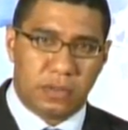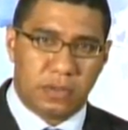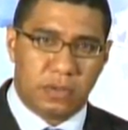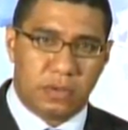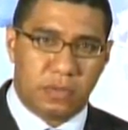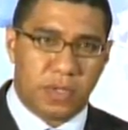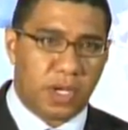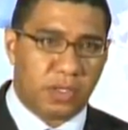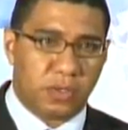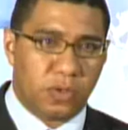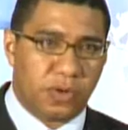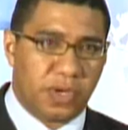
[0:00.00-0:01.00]
were not so
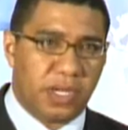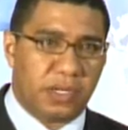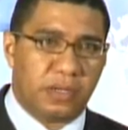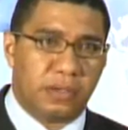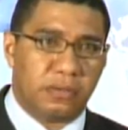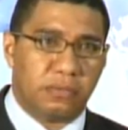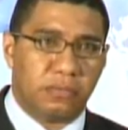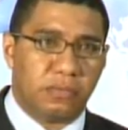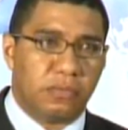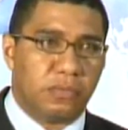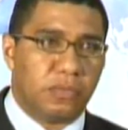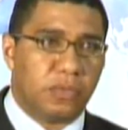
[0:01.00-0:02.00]
great.
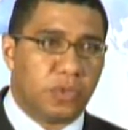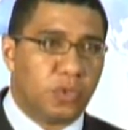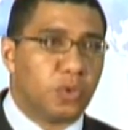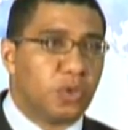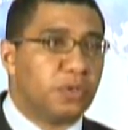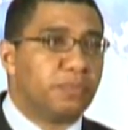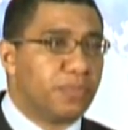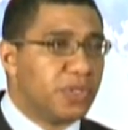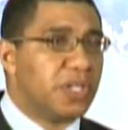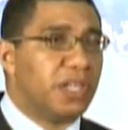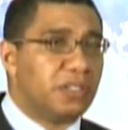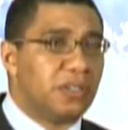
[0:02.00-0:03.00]
You could present
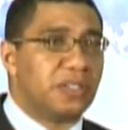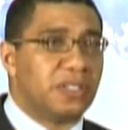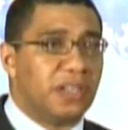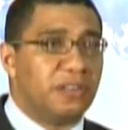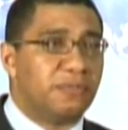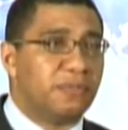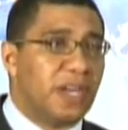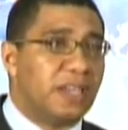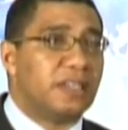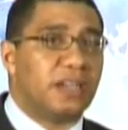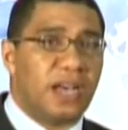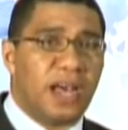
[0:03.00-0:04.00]
yourself as a
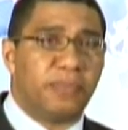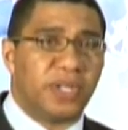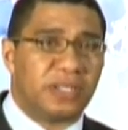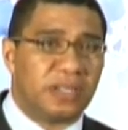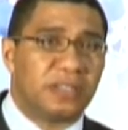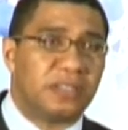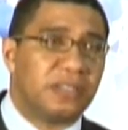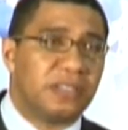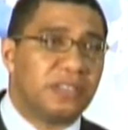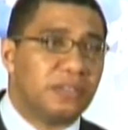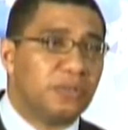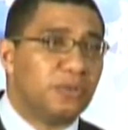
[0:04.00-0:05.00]
carpenter.
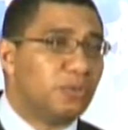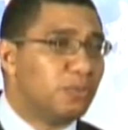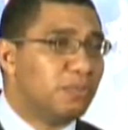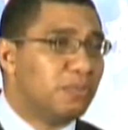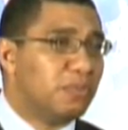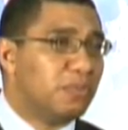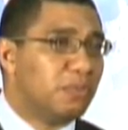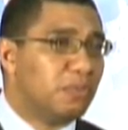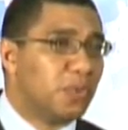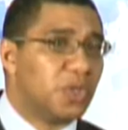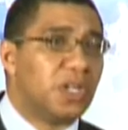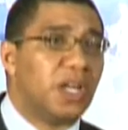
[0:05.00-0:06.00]
You would
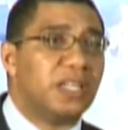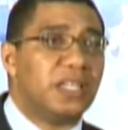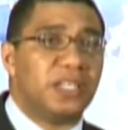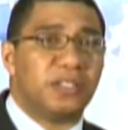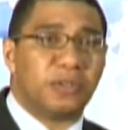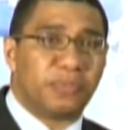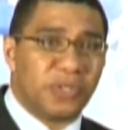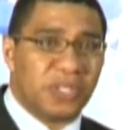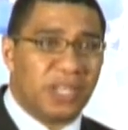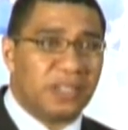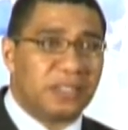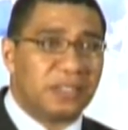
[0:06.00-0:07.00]
not need to
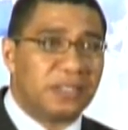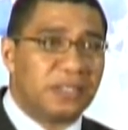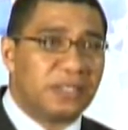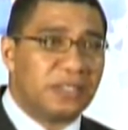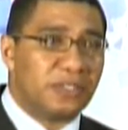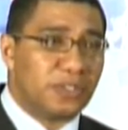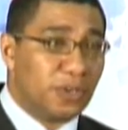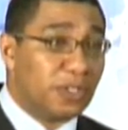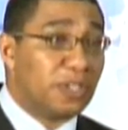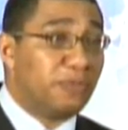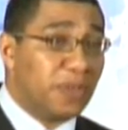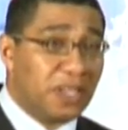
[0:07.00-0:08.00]
present
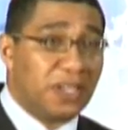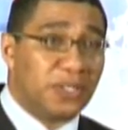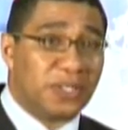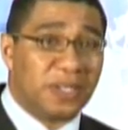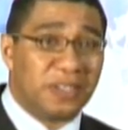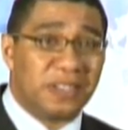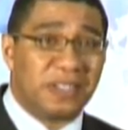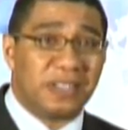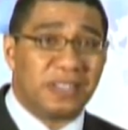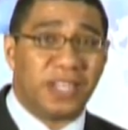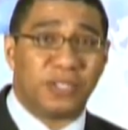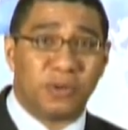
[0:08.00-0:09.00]
certification that
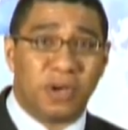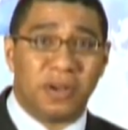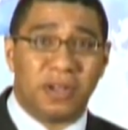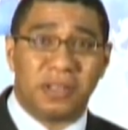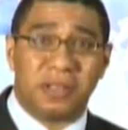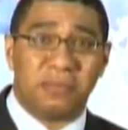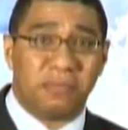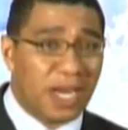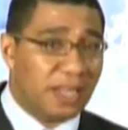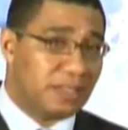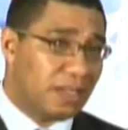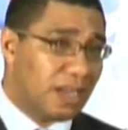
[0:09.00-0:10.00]
you are a master
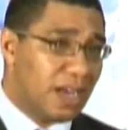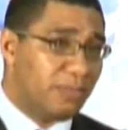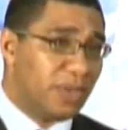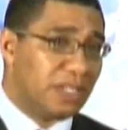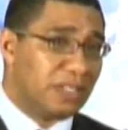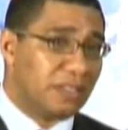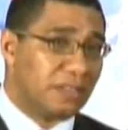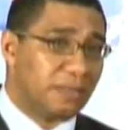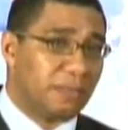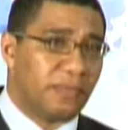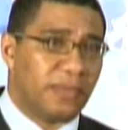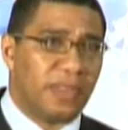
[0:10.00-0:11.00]
carpenter.
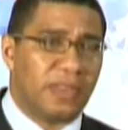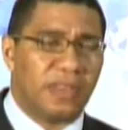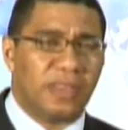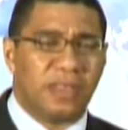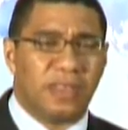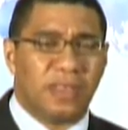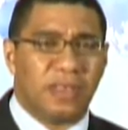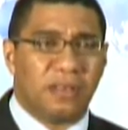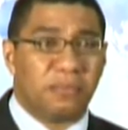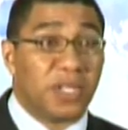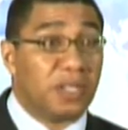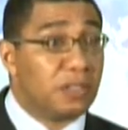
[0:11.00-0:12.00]
But
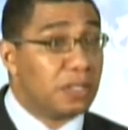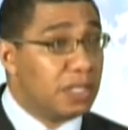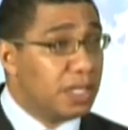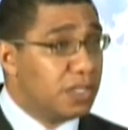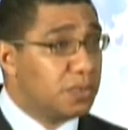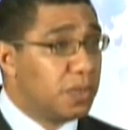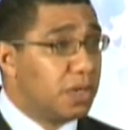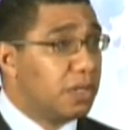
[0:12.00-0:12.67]
in today's world,